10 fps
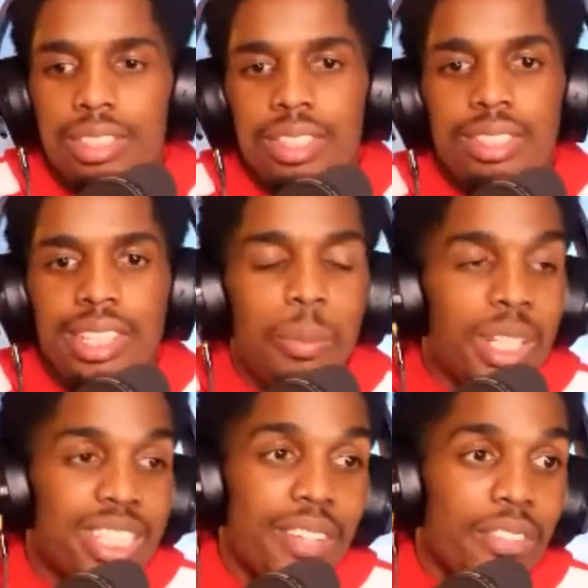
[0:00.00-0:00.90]
They picked
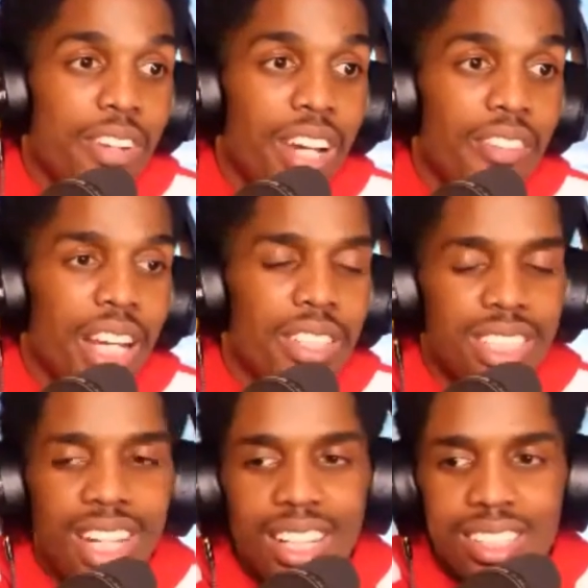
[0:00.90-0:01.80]

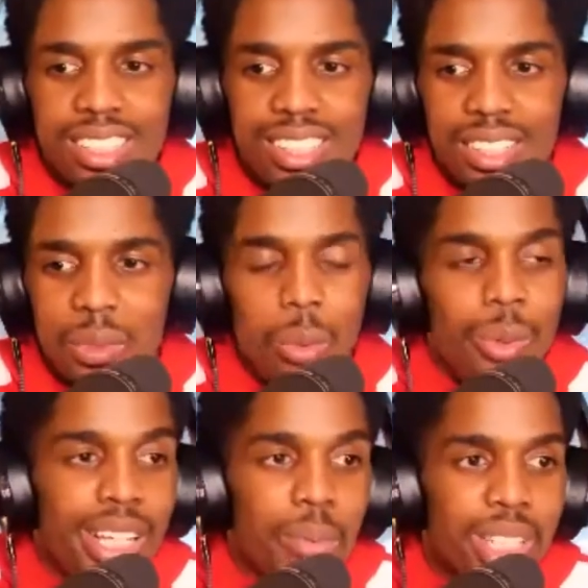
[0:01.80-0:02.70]
$75,000. We
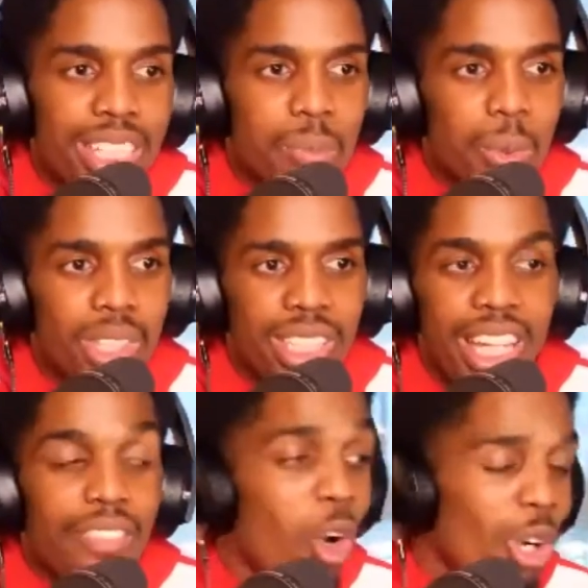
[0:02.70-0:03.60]
wake up the next morning,
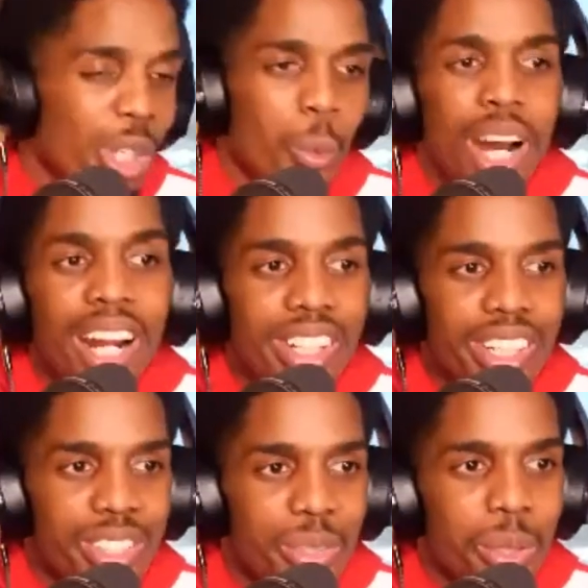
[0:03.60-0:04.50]
they've already wired it
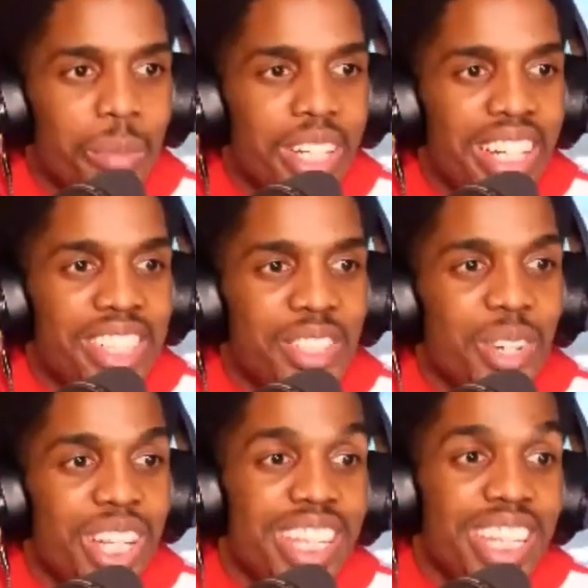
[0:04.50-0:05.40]
to them. So
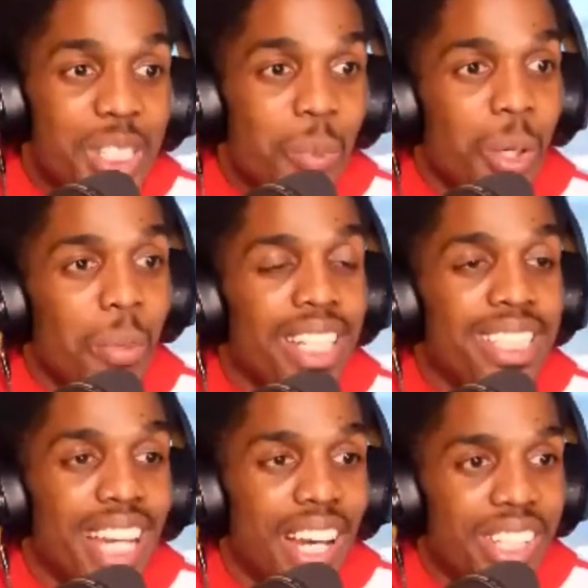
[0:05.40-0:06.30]
at this point, my
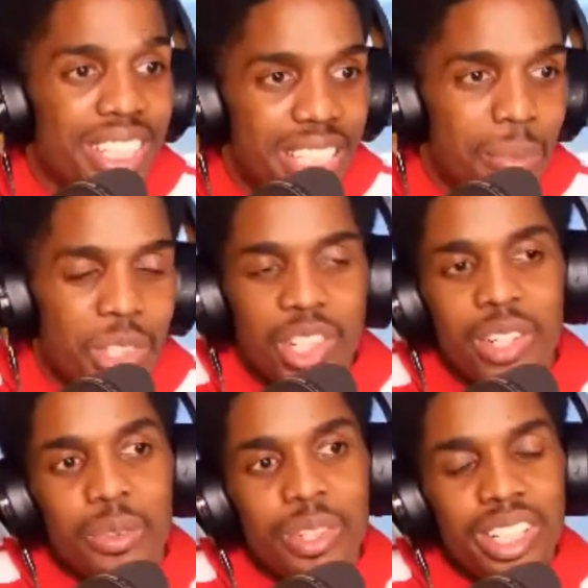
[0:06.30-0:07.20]
Italian team is trying to
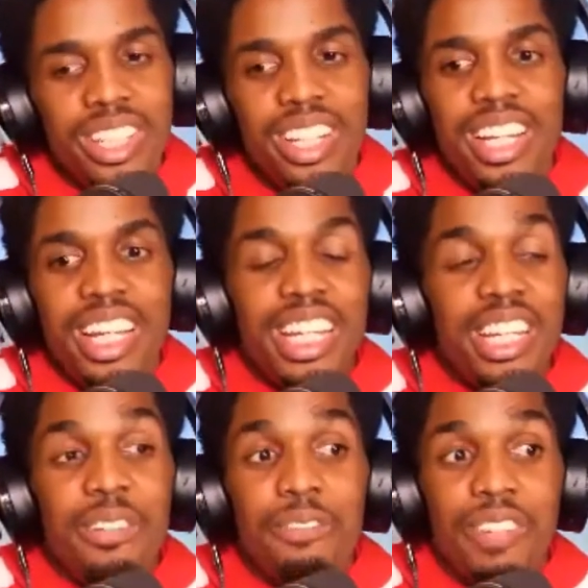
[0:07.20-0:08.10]
run an
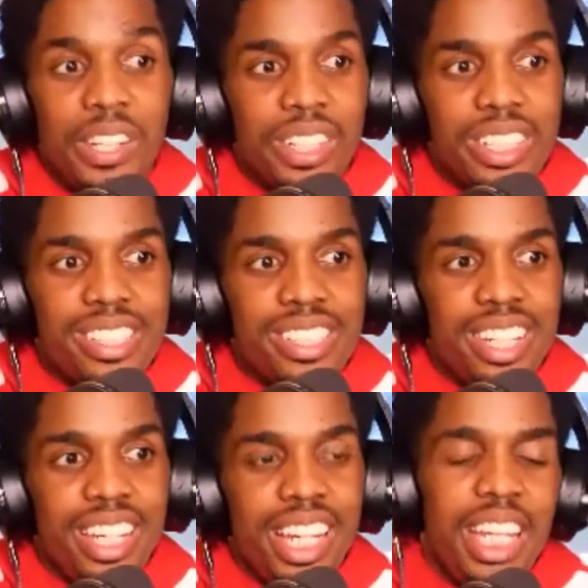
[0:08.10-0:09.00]
interference
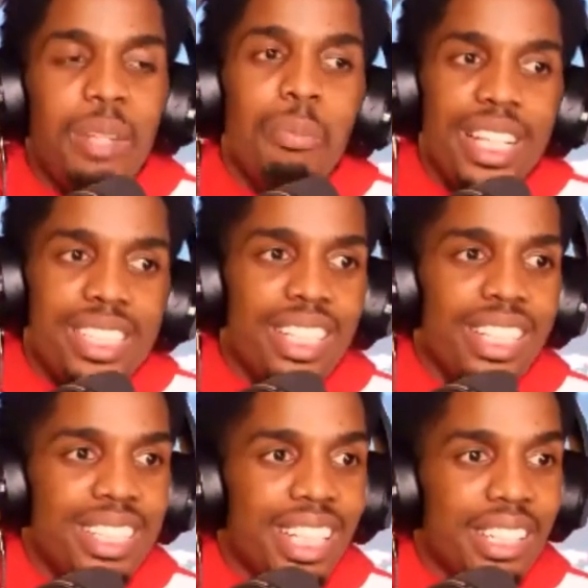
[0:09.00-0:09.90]
and basically
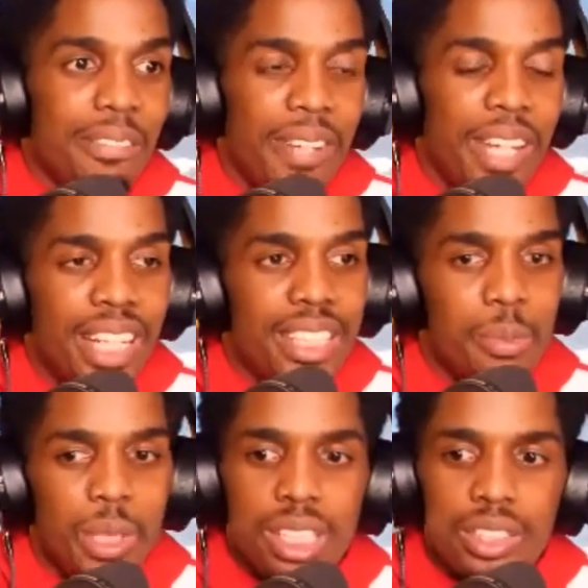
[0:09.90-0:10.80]
telling the fans
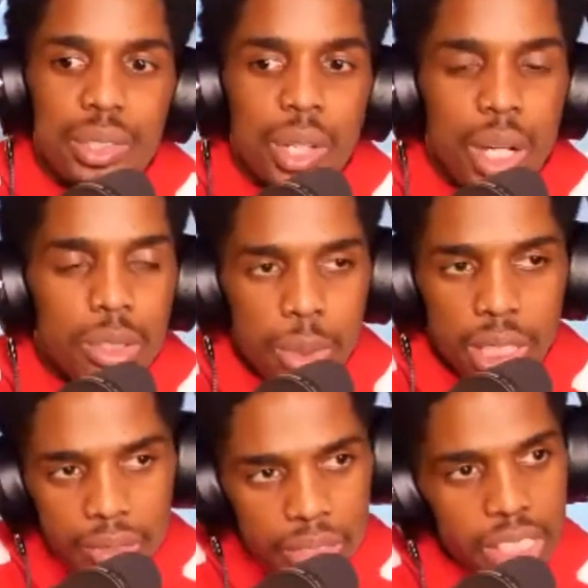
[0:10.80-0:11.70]
because you know I was
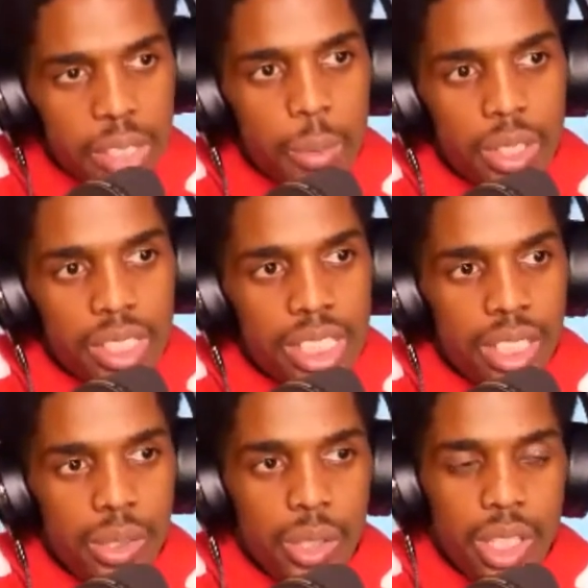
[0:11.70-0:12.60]
beloved. It's a small city,
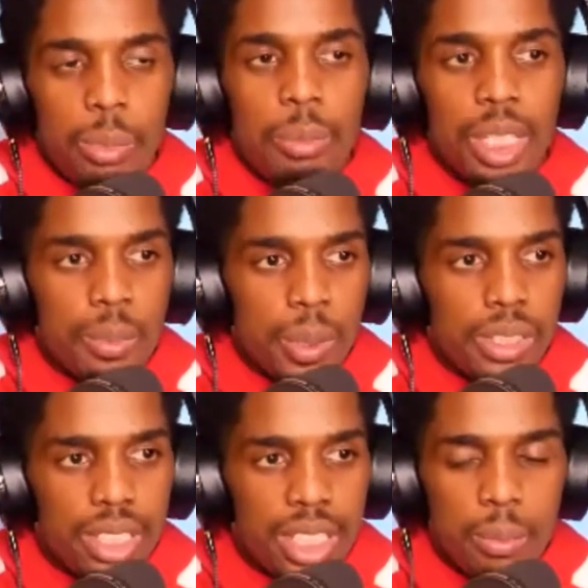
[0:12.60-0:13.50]
you know, and I'm the best player on the team.